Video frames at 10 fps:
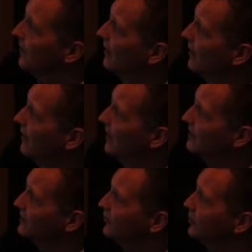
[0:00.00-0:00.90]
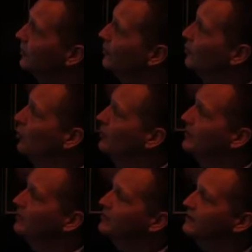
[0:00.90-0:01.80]
A list of your current board
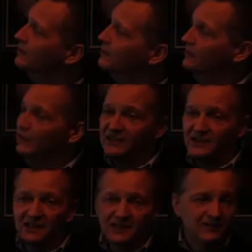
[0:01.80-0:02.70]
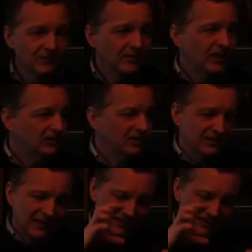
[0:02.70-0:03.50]
members, including residency information, so